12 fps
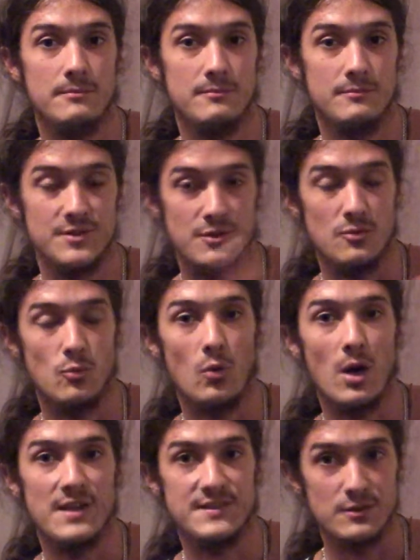So
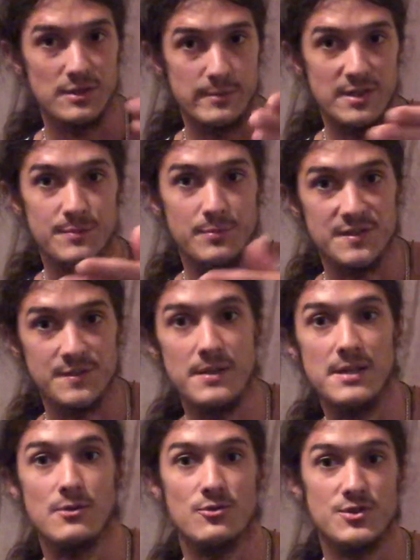y is equal to mx plus b,
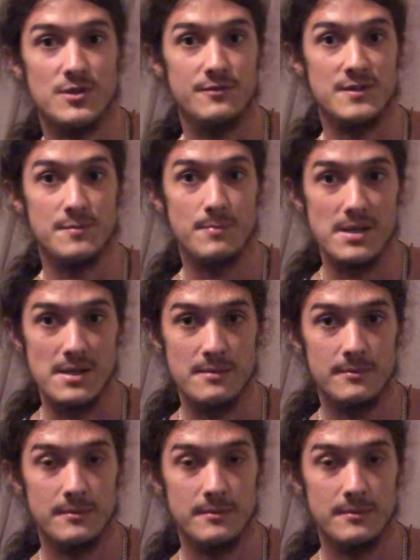your shift is b.